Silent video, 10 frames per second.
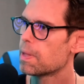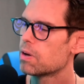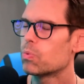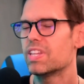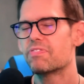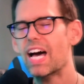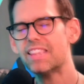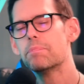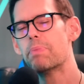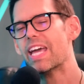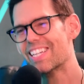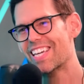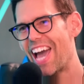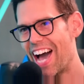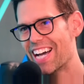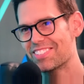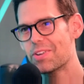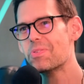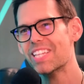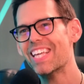when they've got the bag of cash,
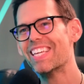who are they